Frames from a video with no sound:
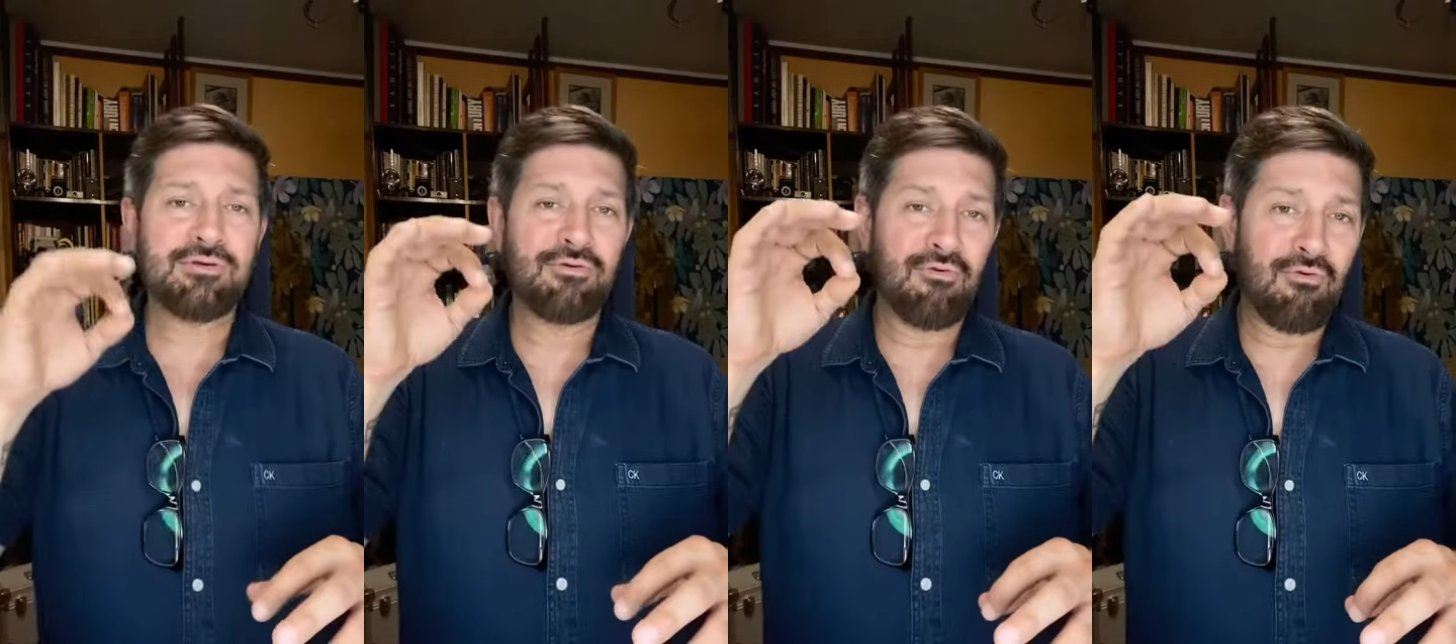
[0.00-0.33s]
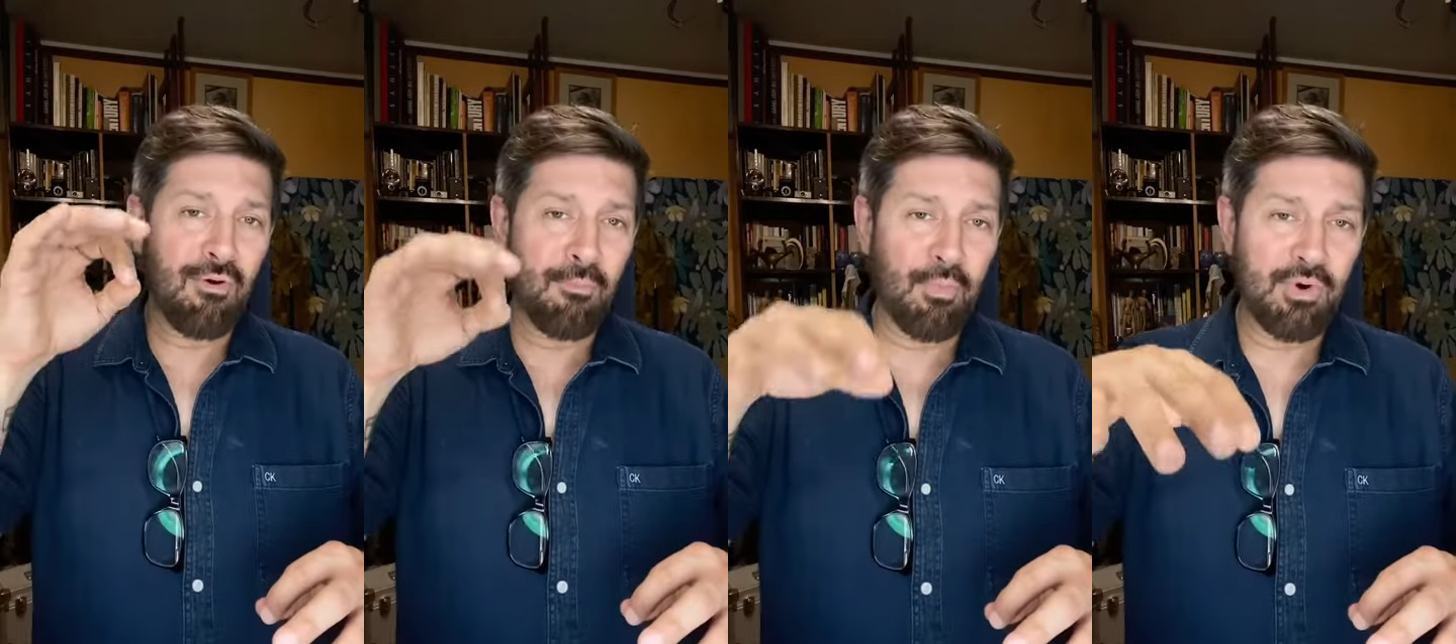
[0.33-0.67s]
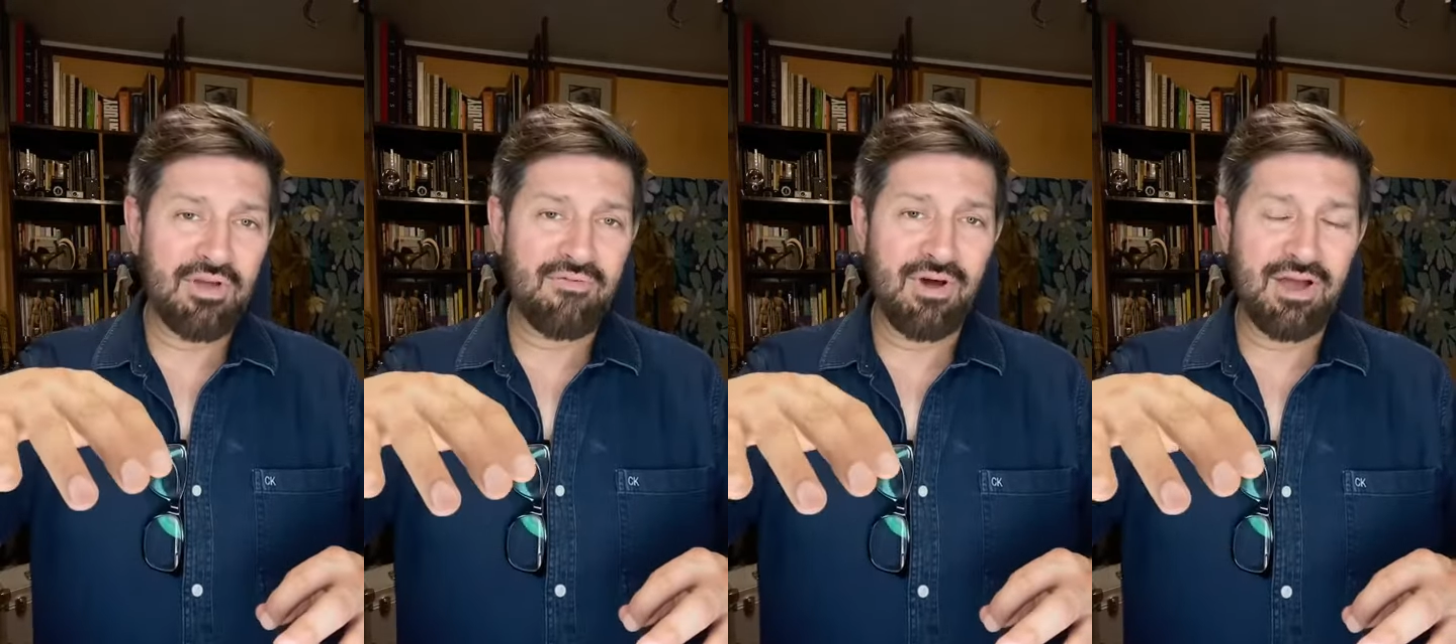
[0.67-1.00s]
drop
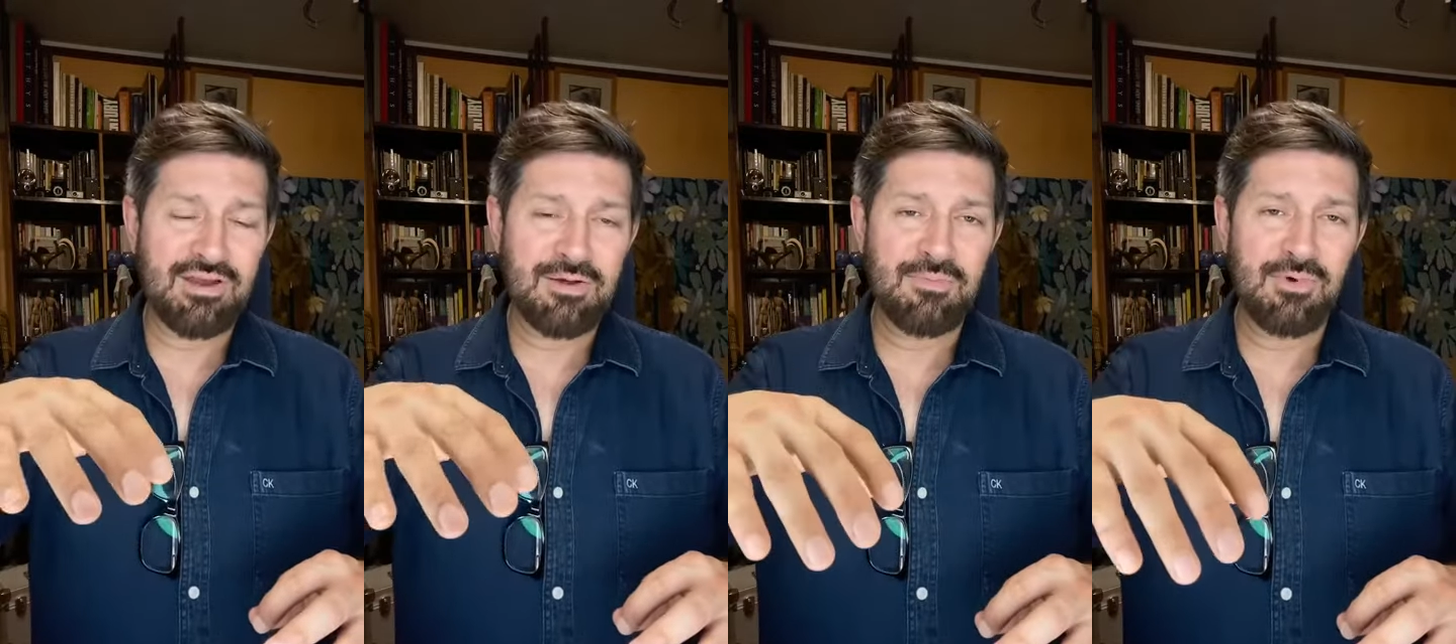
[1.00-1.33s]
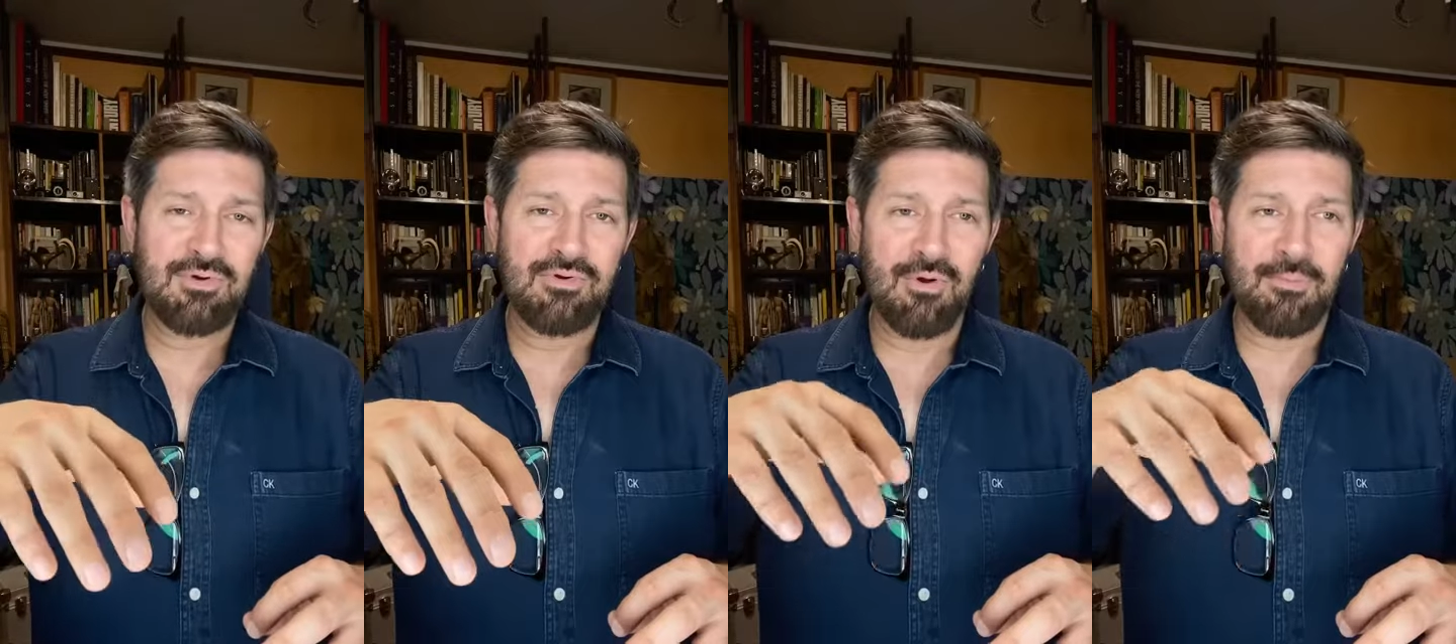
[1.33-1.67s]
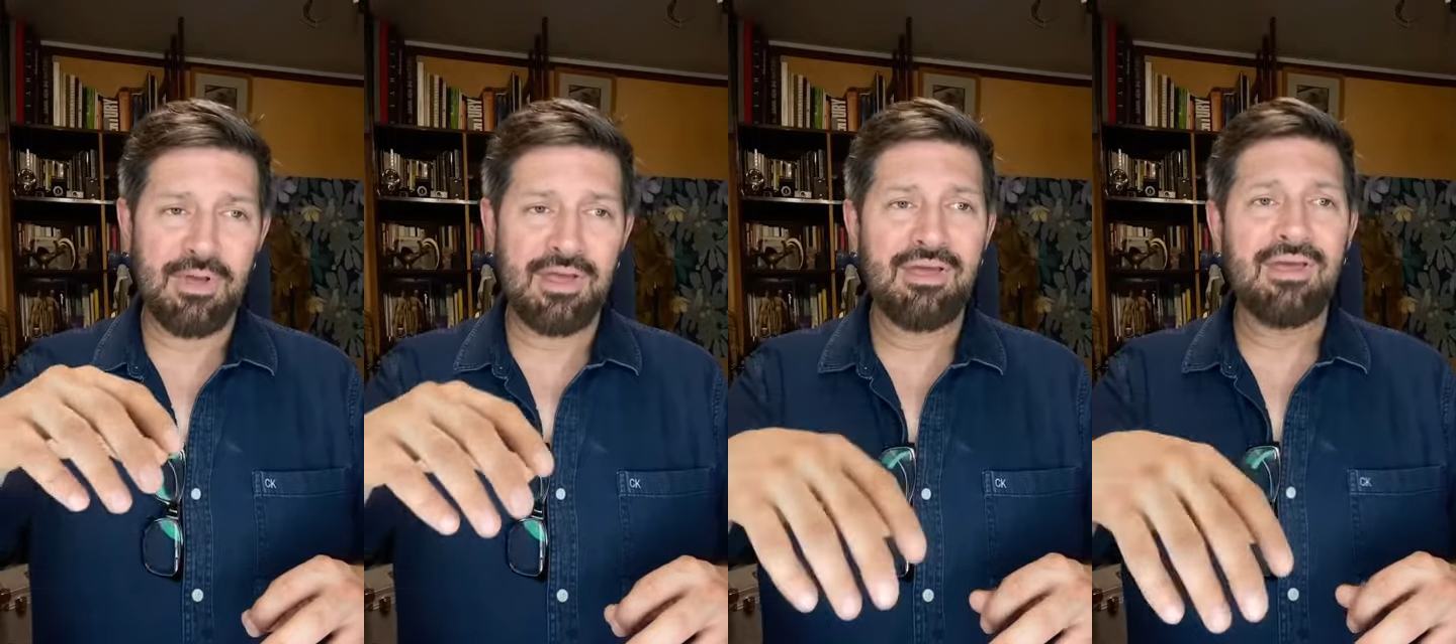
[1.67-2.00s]
whatever item you're
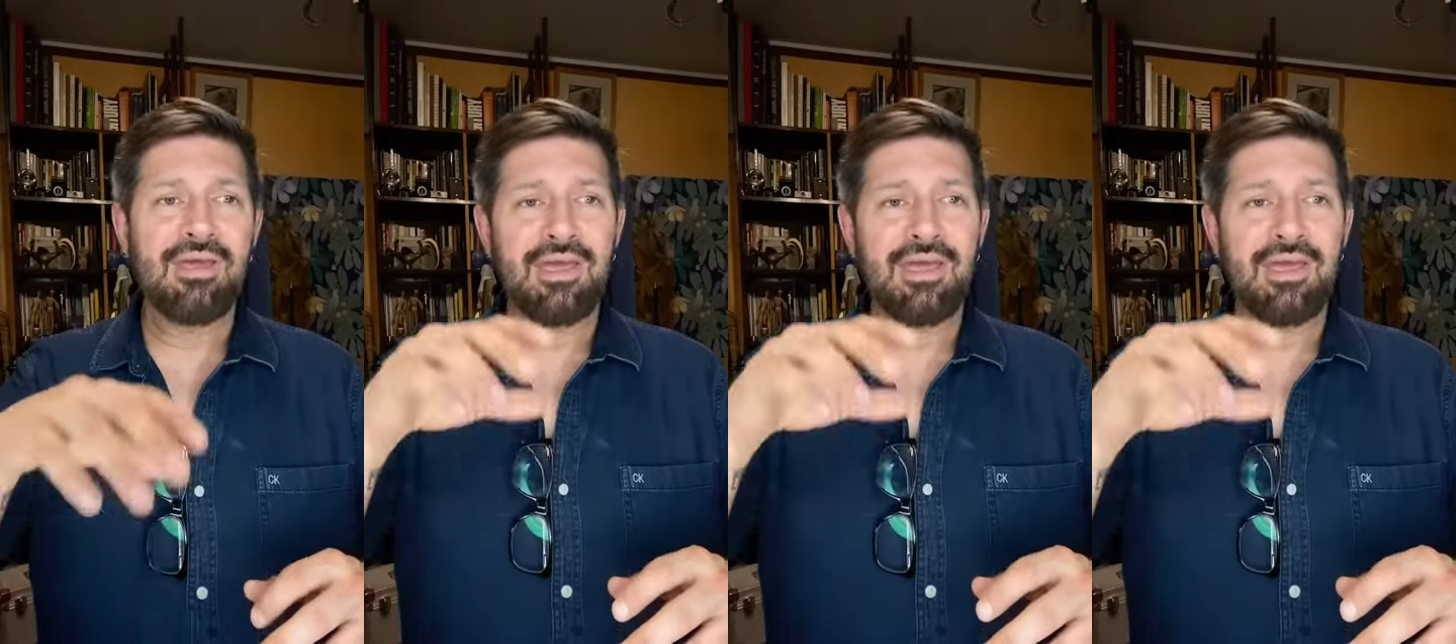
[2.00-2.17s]
dropping